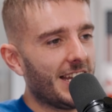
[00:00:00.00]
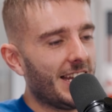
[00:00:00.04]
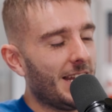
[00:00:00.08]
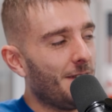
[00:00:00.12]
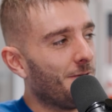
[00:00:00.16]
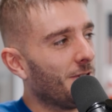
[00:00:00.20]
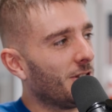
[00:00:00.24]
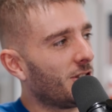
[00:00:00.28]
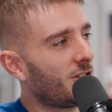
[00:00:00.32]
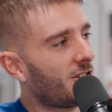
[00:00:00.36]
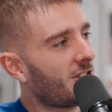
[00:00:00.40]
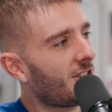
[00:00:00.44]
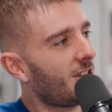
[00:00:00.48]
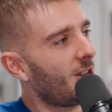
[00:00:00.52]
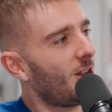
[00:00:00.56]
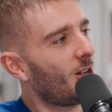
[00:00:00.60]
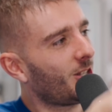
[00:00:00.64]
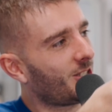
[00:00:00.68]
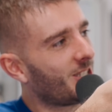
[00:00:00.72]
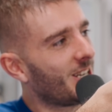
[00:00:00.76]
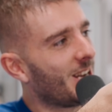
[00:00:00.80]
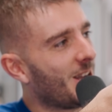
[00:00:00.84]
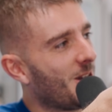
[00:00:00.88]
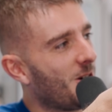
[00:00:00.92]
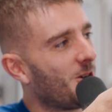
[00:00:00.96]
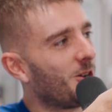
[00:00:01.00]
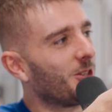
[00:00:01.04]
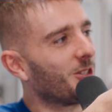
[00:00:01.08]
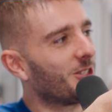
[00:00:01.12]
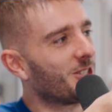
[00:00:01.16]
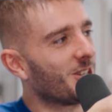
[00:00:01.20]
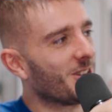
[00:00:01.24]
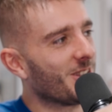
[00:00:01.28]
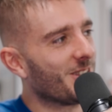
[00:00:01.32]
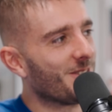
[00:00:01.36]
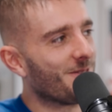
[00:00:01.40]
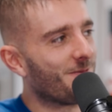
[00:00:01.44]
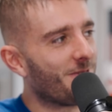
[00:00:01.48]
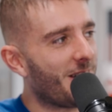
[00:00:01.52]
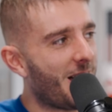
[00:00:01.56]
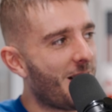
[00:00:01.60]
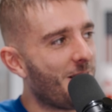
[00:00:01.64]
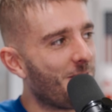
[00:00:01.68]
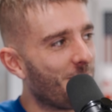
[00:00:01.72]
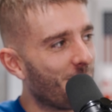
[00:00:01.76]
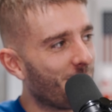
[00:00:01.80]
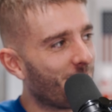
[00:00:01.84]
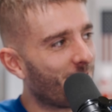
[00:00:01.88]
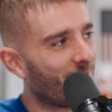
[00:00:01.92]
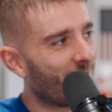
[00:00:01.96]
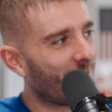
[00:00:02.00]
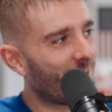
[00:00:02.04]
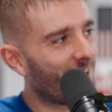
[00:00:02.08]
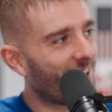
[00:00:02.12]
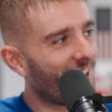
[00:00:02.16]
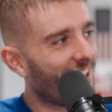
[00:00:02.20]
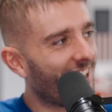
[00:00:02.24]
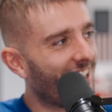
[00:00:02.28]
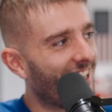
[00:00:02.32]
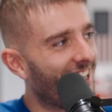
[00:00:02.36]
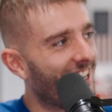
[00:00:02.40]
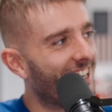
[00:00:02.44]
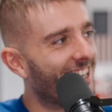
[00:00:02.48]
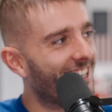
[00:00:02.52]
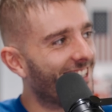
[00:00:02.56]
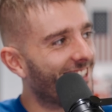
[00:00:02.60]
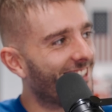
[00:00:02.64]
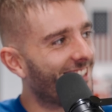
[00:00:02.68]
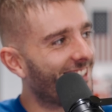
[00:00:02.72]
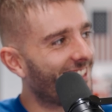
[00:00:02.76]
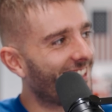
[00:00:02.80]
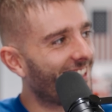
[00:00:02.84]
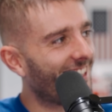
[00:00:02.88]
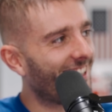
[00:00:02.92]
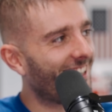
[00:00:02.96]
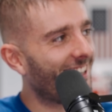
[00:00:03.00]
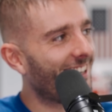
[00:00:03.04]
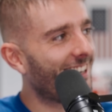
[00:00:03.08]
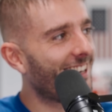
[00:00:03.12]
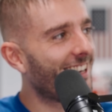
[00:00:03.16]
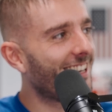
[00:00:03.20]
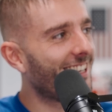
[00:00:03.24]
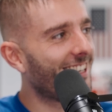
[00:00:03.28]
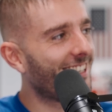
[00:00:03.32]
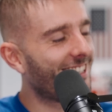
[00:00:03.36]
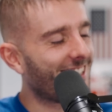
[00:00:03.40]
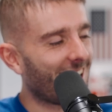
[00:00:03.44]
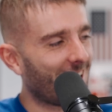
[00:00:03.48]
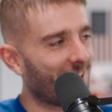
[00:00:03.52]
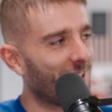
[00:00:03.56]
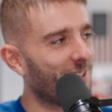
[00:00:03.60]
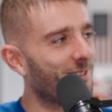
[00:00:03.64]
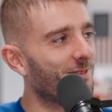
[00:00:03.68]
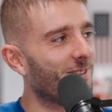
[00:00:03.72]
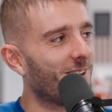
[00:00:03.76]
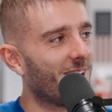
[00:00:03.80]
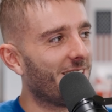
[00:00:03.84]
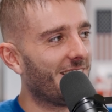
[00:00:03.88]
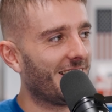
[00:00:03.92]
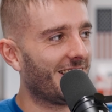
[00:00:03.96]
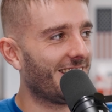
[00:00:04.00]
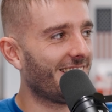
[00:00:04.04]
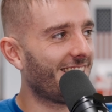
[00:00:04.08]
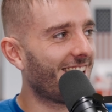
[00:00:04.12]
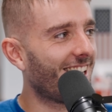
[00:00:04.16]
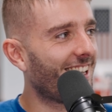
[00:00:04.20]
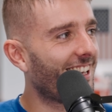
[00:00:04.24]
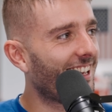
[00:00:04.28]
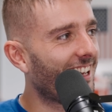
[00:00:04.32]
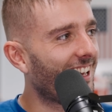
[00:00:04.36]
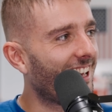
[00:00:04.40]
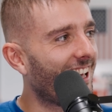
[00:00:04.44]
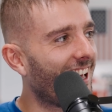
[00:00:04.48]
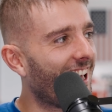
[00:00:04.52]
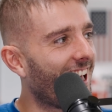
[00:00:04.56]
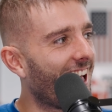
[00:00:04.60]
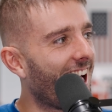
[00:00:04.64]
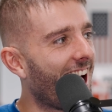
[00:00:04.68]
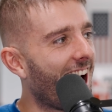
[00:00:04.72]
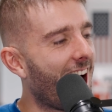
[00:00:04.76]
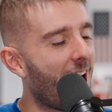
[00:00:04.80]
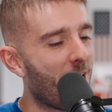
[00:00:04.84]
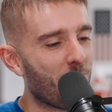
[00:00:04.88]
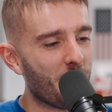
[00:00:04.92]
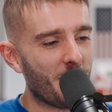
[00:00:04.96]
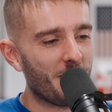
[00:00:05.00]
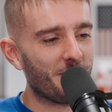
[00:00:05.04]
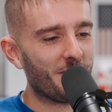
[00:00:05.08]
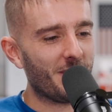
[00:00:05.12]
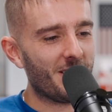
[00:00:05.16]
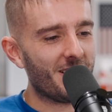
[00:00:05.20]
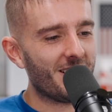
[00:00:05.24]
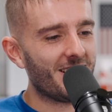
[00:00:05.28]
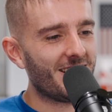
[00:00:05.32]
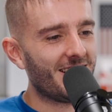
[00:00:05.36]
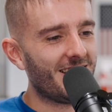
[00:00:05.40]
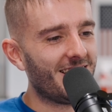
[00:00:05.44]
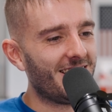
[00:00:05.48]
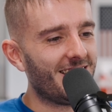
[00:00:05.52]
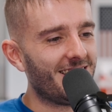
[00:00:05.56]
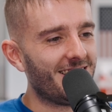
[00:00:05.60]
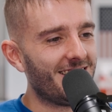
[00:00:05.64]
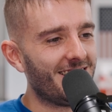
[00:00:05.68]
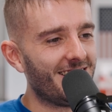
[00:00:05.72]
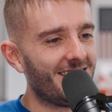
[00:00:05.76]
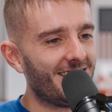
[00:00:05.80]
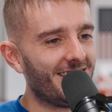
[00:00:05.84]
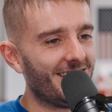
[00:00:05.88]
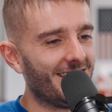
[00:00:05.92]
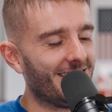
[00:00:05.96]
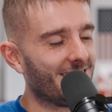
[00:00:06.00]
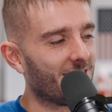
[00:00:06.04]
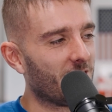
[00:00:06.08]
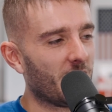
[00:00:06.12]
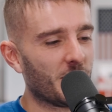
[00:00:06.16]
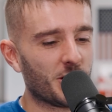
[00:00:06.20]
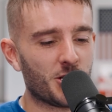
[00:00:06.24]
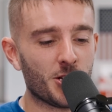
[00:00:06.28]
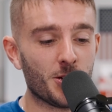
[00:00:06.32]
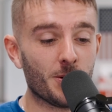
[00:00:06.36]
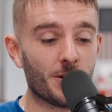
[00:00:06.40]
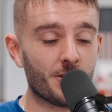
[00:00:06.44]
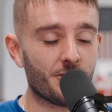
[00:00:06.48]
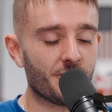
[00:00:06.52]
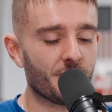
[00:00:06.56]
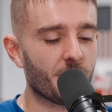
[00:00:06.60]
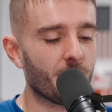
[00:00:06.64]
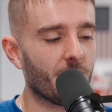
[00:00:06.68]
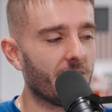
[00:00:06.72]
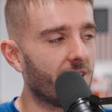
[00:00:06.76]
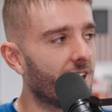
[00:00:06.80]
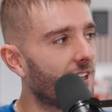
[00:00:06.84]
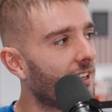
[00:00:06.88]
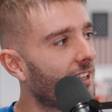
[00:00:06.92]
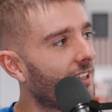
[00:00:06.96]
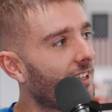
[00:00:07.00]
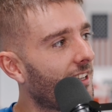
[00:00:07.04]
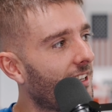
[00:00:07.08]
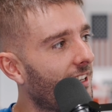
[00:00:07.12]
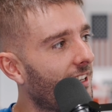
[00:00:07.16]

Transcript: even slotting it onto the valve is satisfying. However, it's like 200 quid.